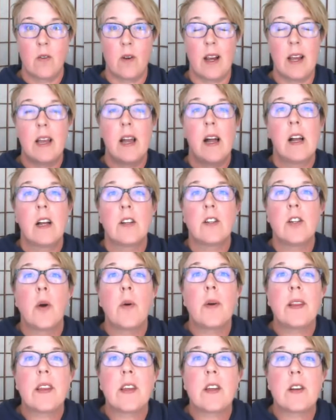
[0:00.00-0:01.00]
right?
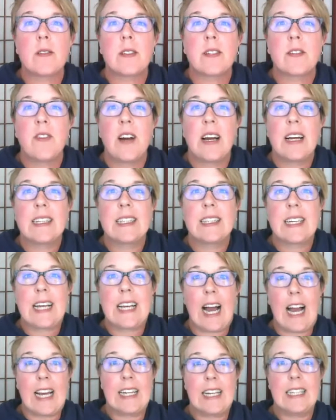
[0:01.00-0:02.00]
Knowing that you're divinely
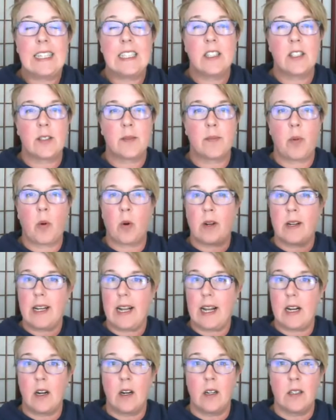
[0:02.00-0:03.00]
guided and supported
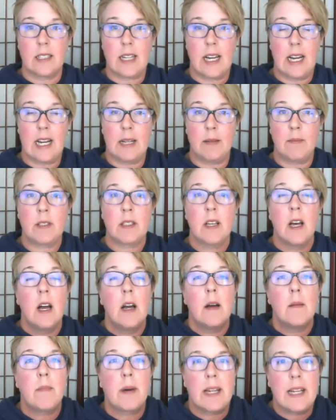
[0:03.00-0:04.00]
at all times.
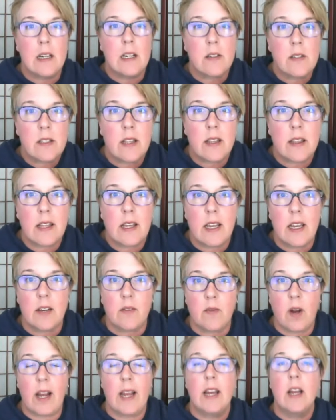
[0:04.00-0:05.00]
But here's the thing,
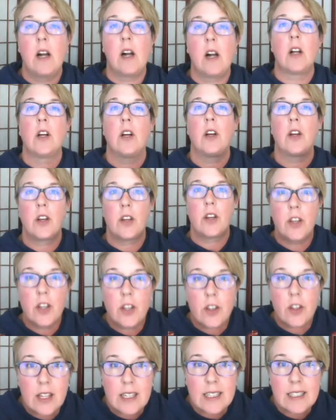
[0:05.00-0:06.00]
right?
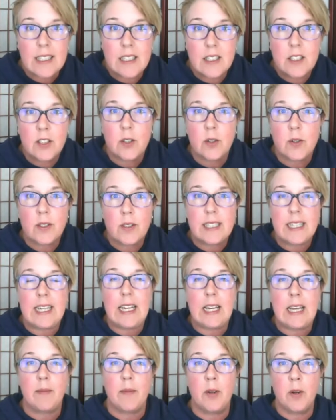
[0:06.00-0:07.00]
This is your
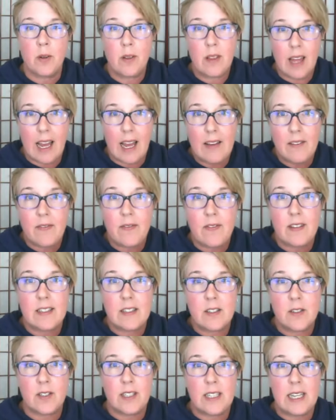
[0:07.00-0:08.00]
team. Your life
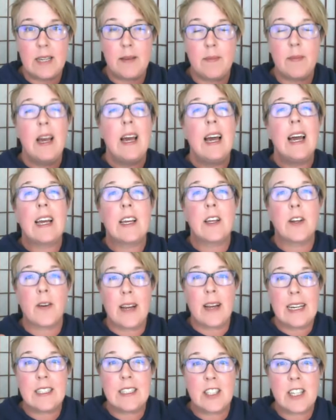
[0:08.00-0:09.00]
is your team, your
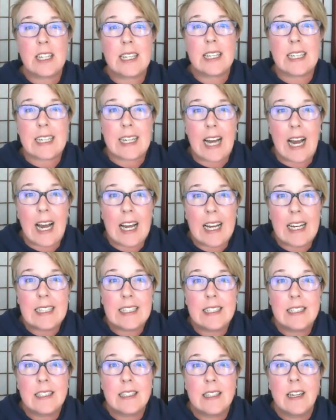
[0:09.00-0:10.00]
angelic
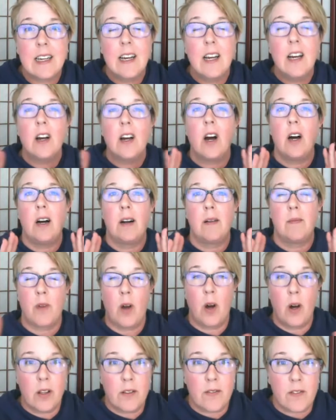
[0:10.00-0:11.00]
guides, um,
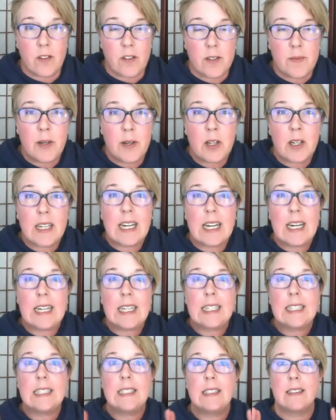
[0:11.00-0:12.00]
all of your spirit
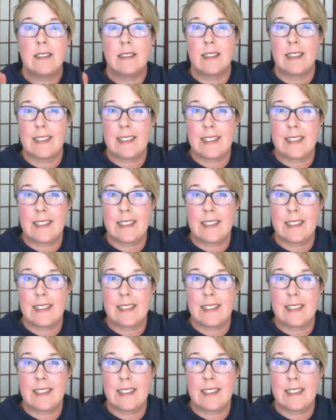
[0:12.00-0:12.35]
guides,